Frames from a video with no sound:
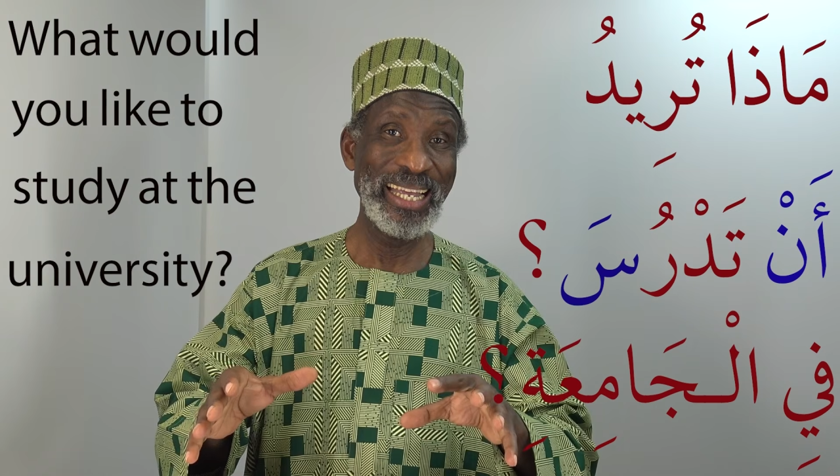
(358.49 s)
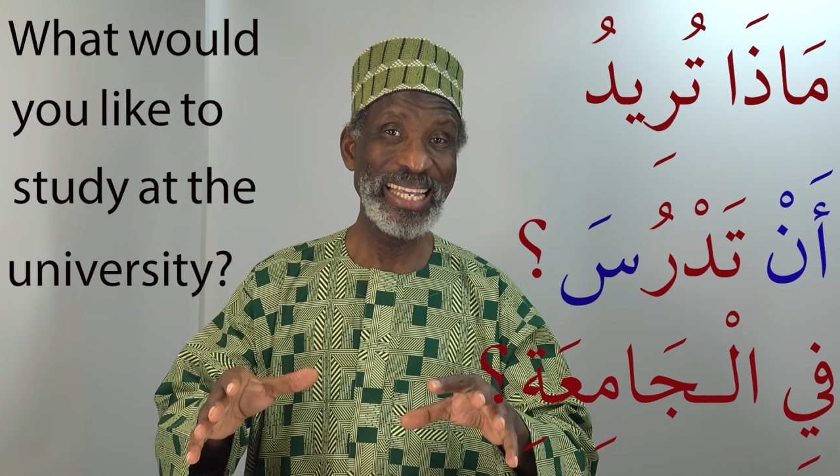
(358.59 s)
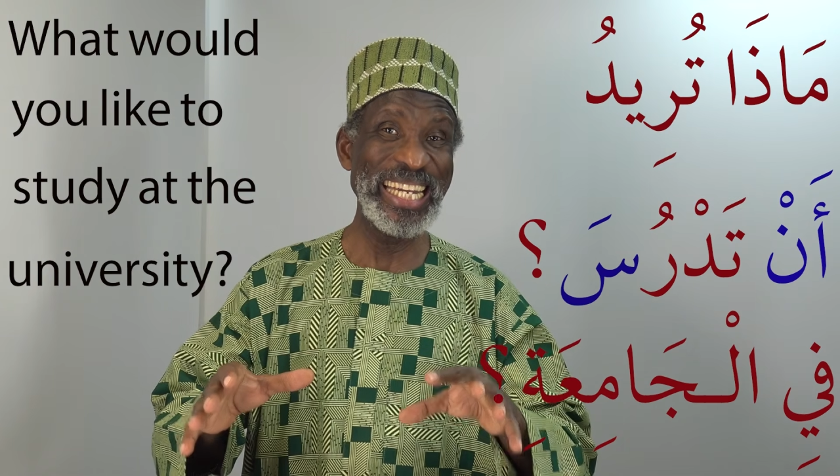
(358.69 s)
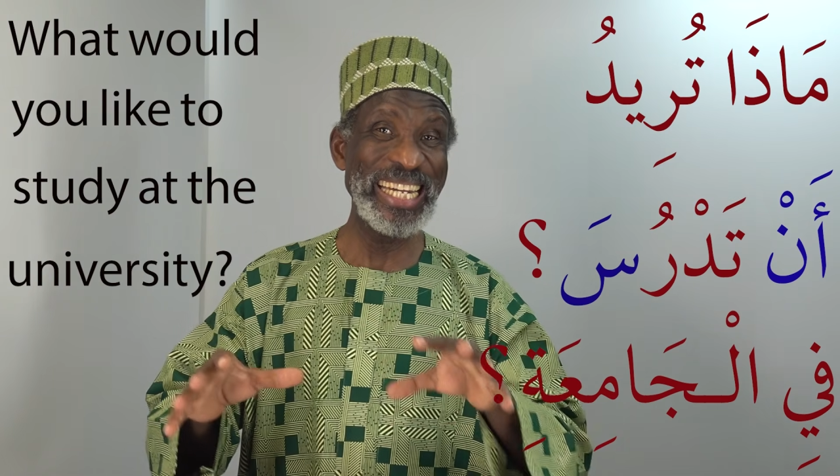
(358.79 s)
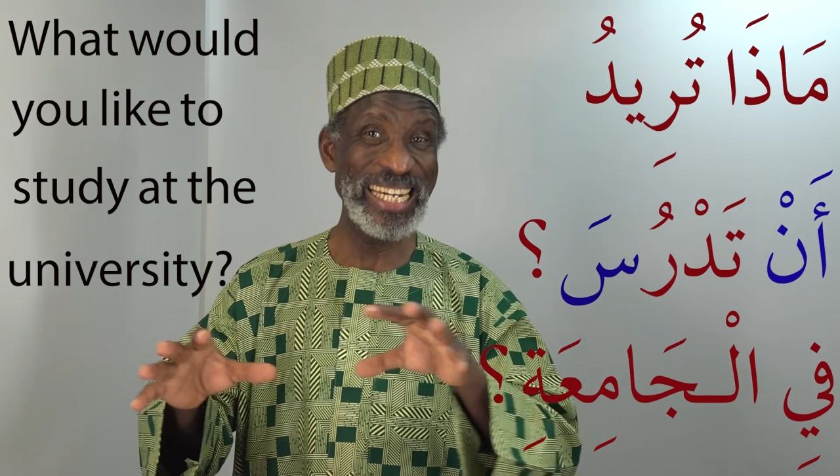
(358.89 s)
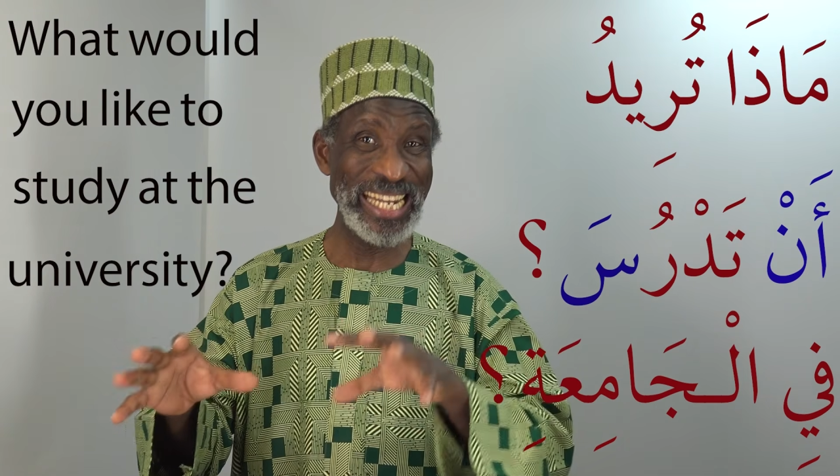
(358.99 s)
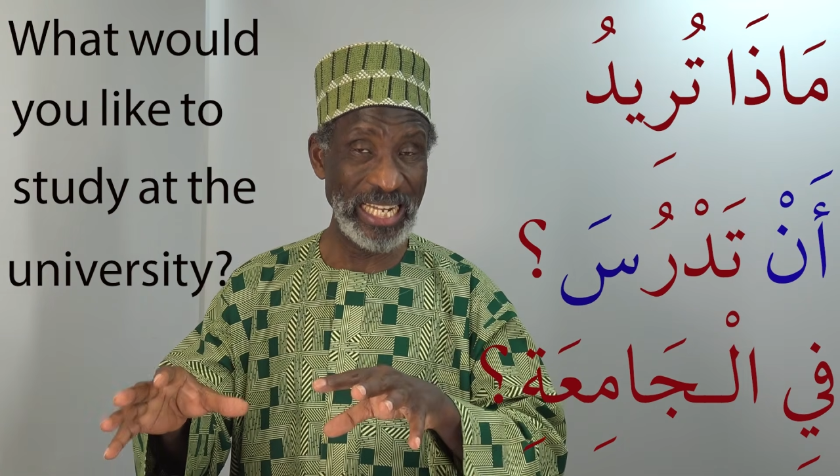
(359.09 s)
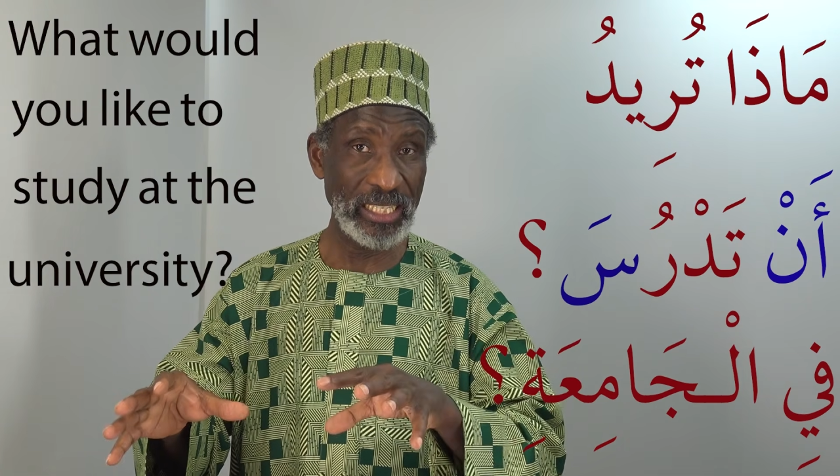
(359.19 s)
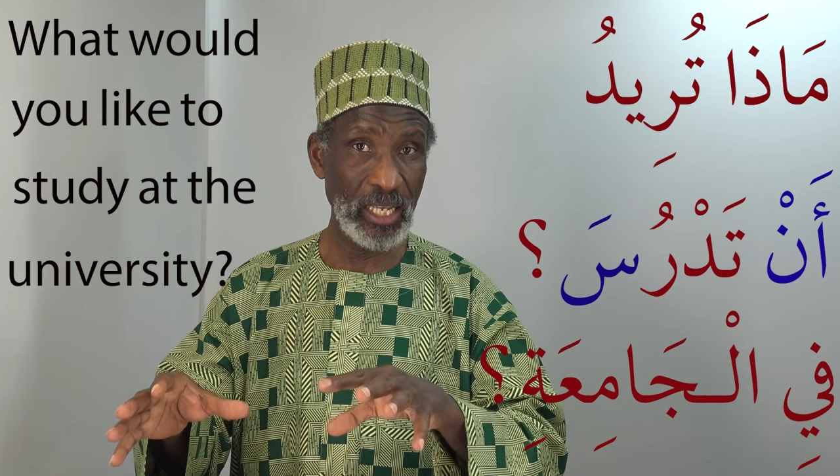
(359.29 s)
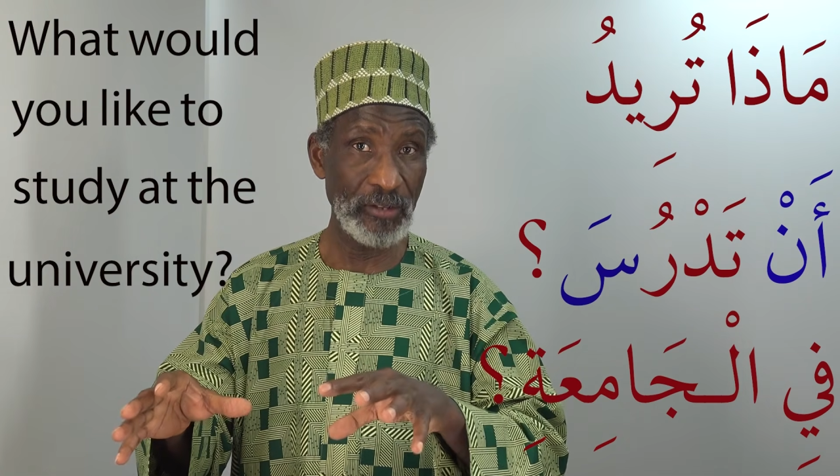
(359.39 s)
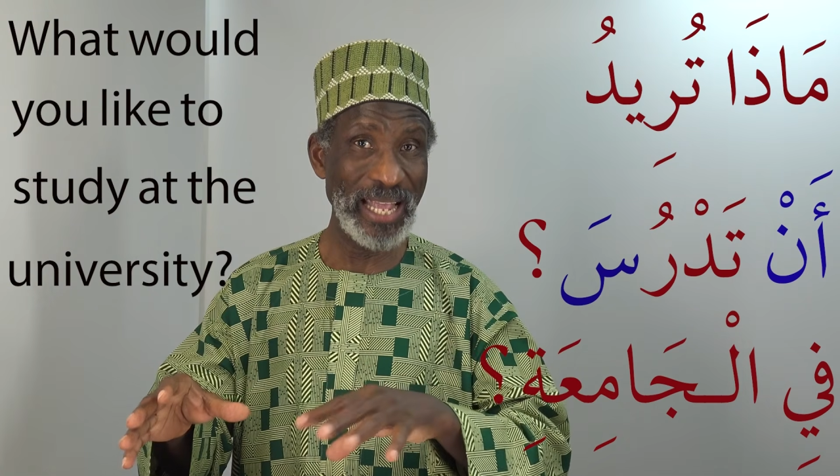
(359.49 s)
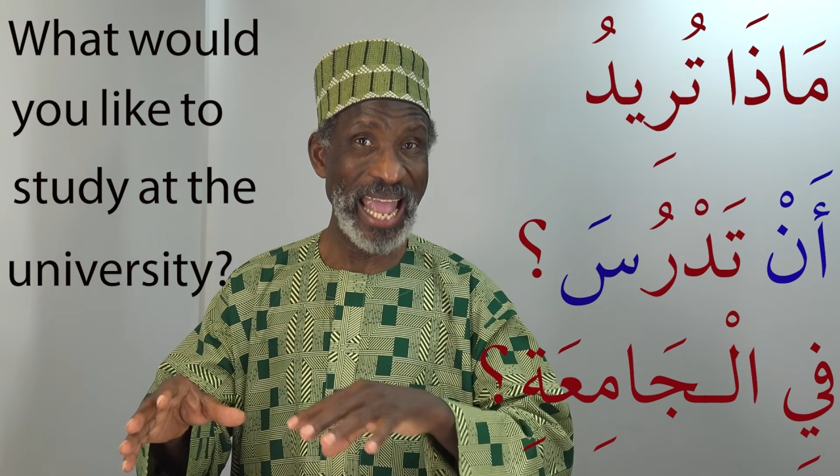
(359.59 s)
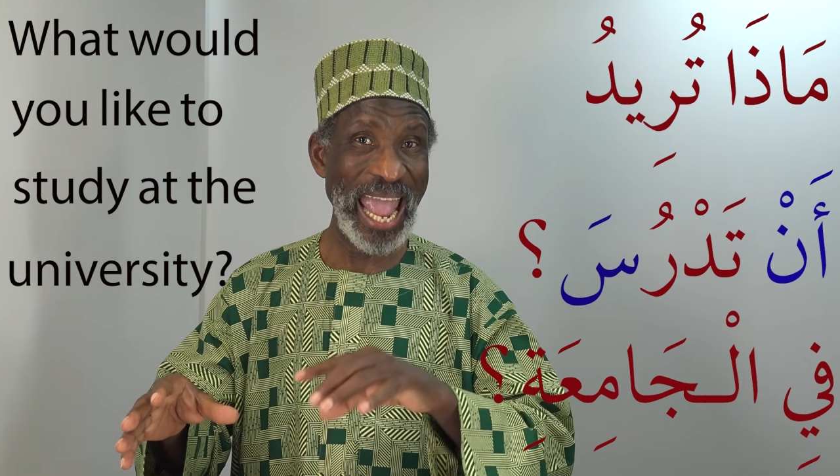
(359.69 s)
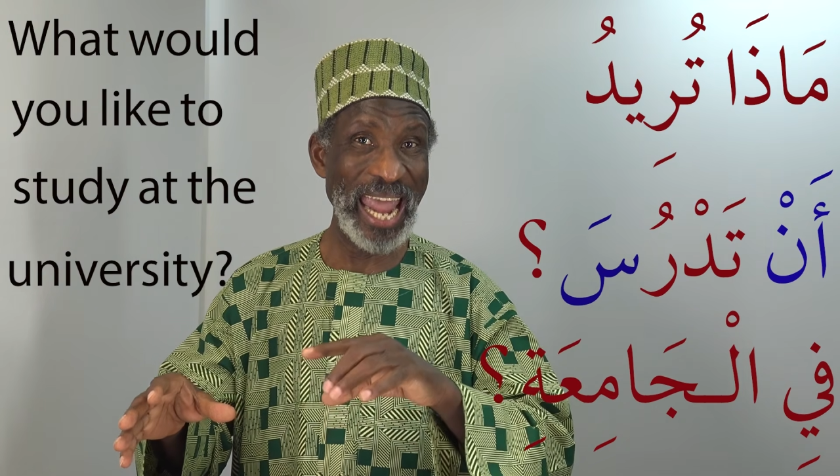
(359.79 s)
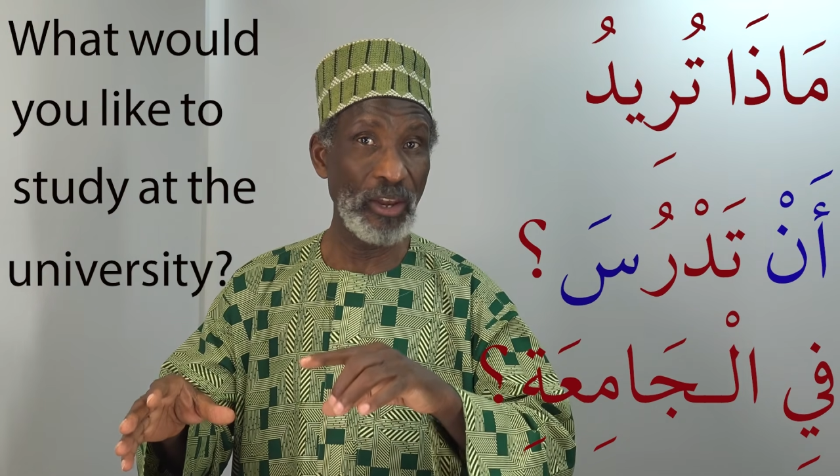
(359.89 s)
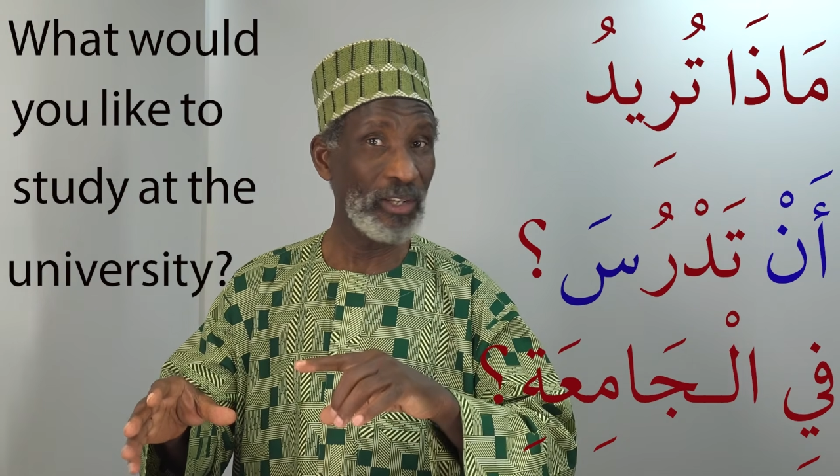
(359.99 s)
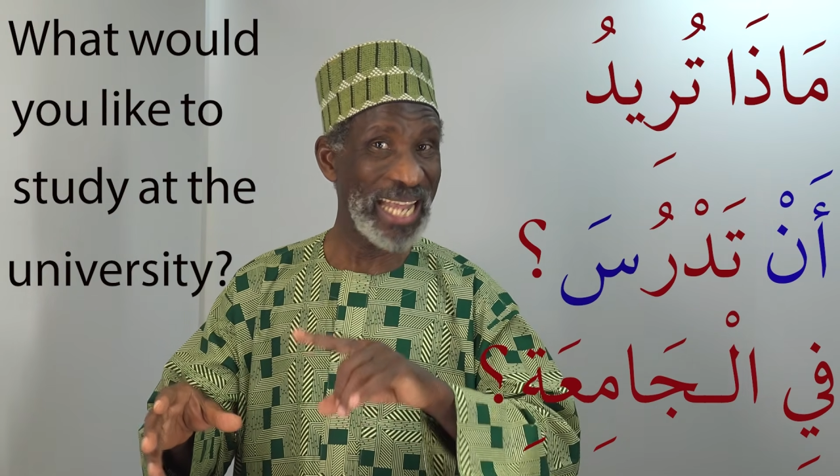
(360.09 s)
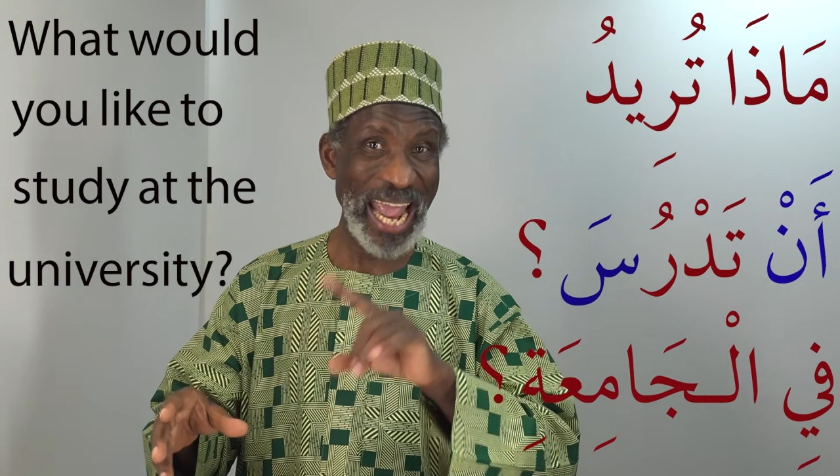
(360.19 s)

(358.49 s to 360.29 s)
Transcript: indicatives not